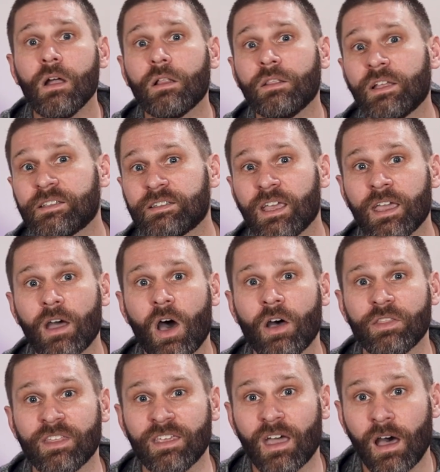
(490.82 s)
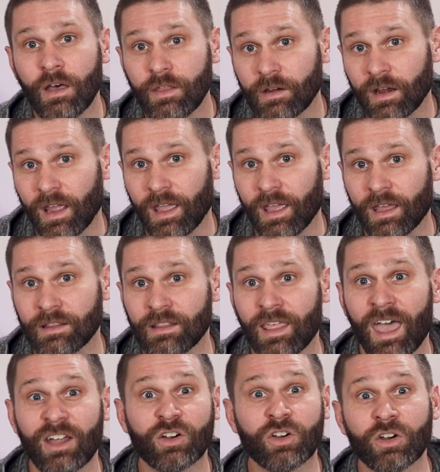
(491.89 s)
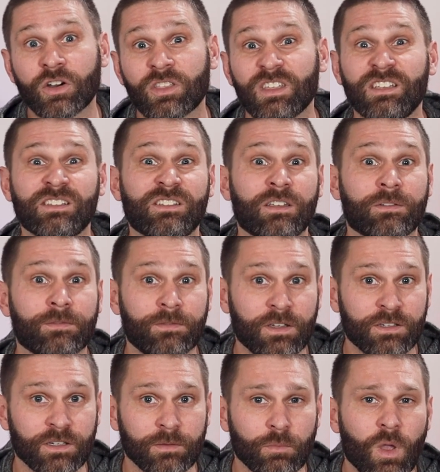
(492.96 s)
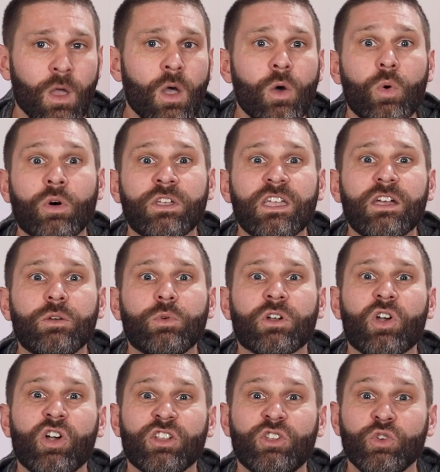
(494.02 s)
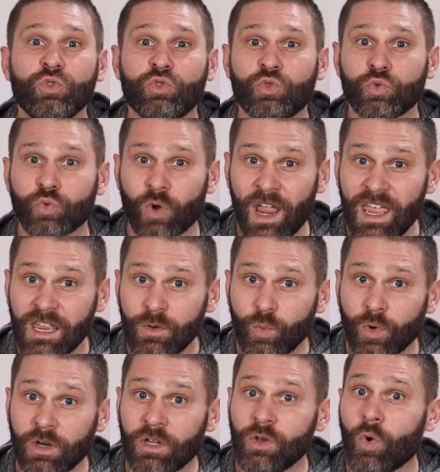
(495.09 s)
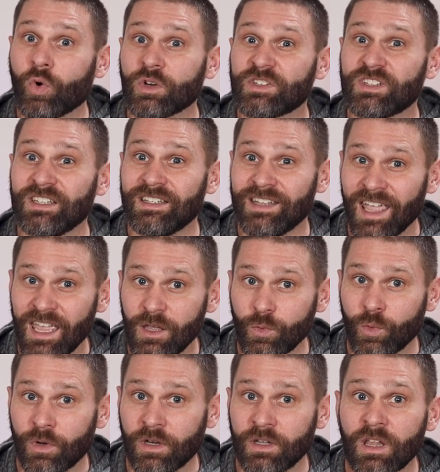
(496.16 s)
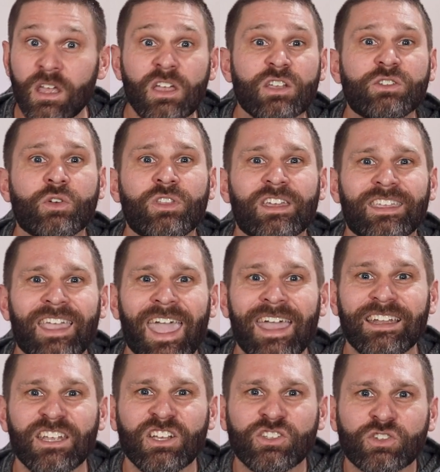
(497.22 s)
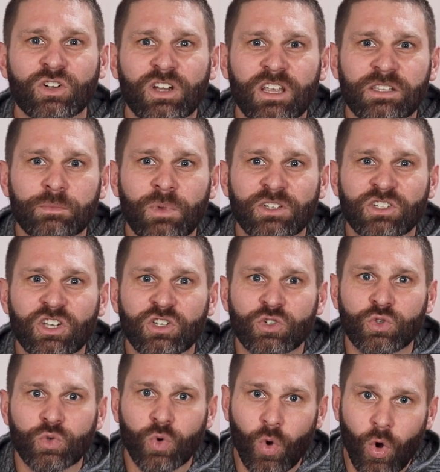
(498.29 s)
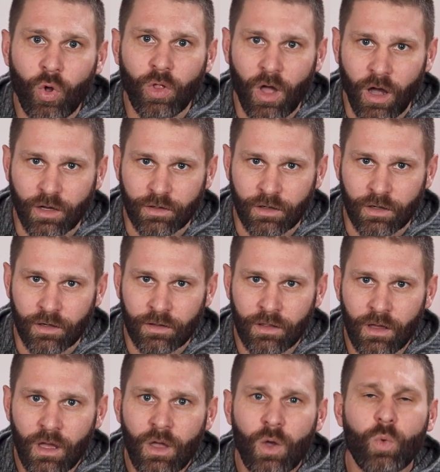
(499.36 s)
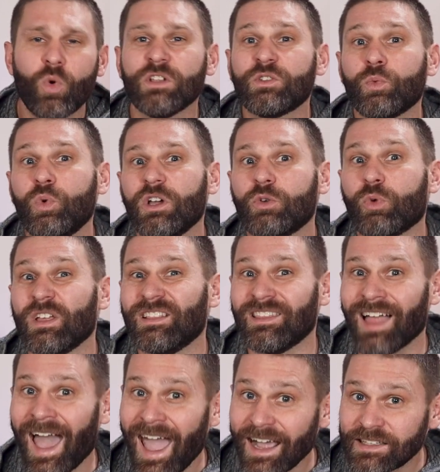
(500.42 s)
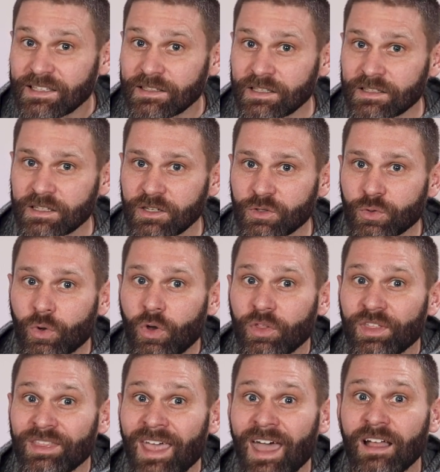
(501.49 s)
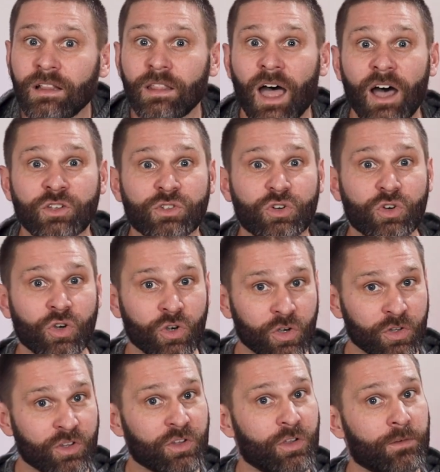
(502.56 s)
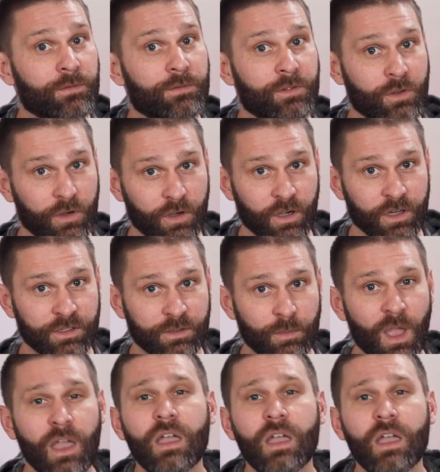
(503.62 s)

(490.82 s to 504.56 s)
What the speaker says: Let's say, on the other hand, that Earth is deficient. Well, here we're going to drain wood or sedate wood so that it can't exert as much control on Earth. Once wood relaxes its control, then that allows Earth to flourish.